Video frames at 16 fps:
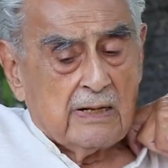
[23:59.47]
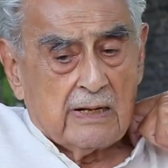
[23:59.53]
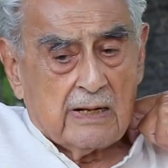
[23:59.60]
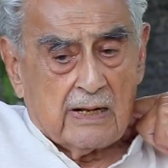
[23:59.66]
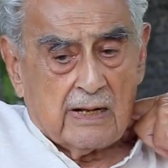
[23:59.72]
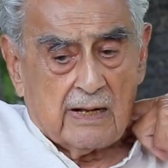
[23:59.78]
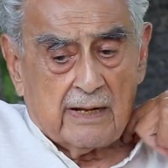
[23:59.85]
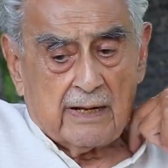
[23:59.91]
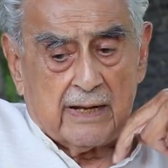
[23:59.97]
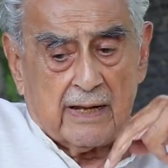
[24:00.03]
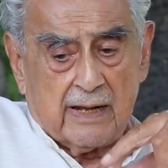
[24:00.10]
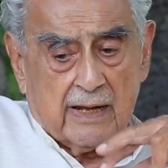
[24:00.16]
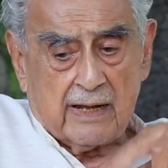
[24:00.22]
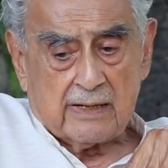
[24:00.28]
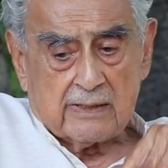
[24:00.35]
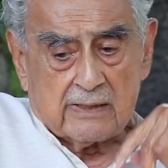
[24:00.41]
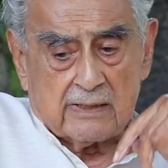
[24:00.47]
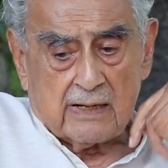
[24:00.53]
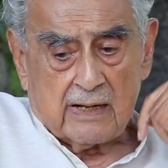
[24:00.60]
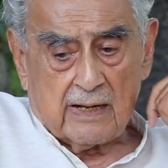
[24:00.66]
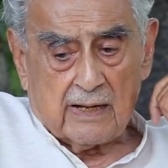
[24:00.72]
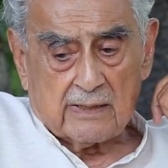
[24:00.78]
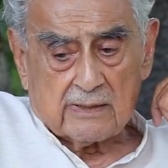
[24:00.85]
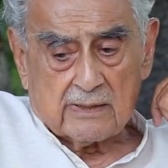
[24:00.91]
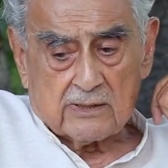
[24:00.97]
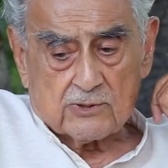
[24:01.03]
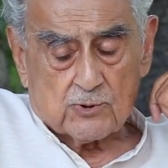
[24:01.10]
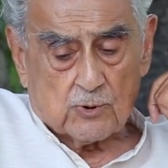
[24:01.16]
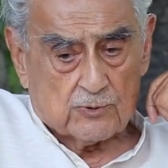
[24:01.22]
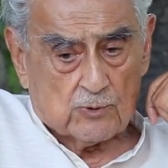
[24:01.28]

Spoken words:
and so